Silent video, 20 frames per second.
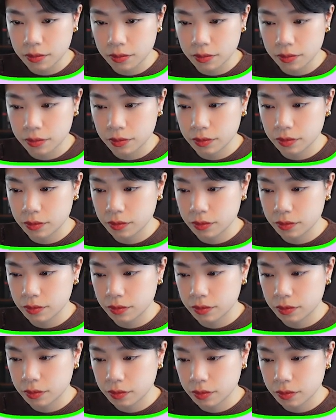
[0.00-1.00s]

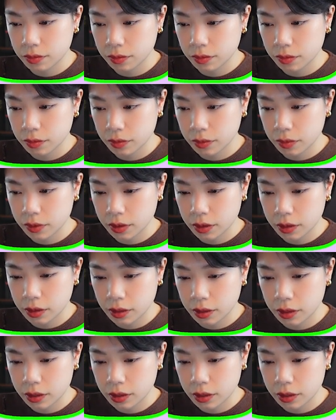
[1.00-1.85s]
(silence)